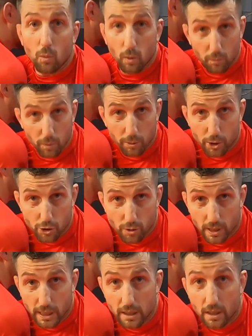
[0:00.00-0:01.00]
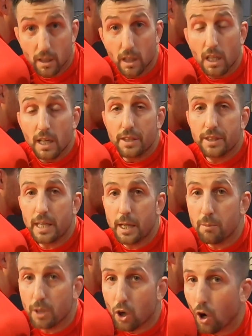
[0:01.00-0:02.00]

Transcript: when we were drilling, he would